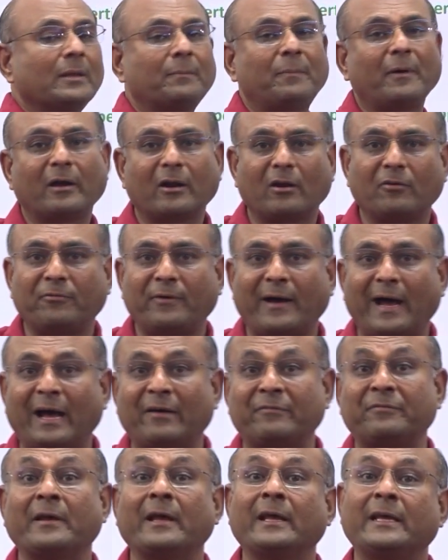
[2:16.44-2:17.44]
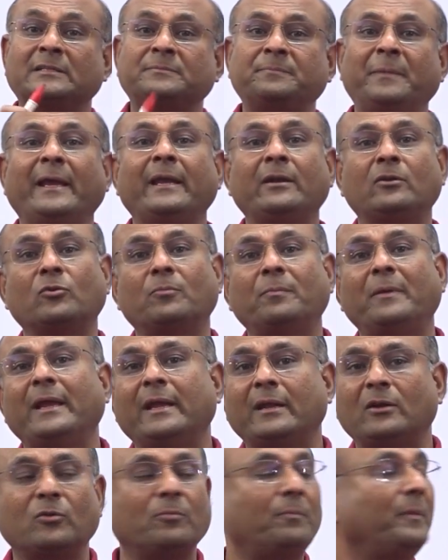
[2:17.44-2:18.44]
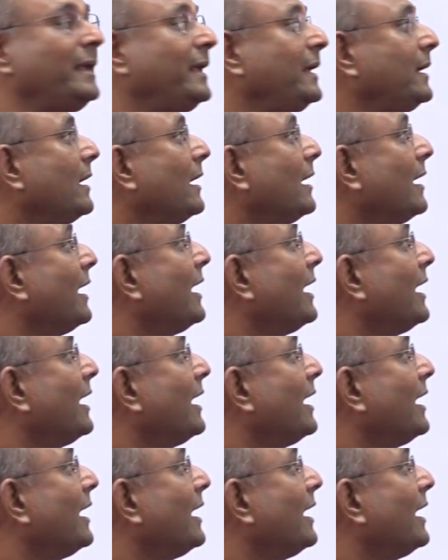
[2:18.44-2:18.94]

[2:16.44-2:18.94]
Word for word: the power of half is b into b into b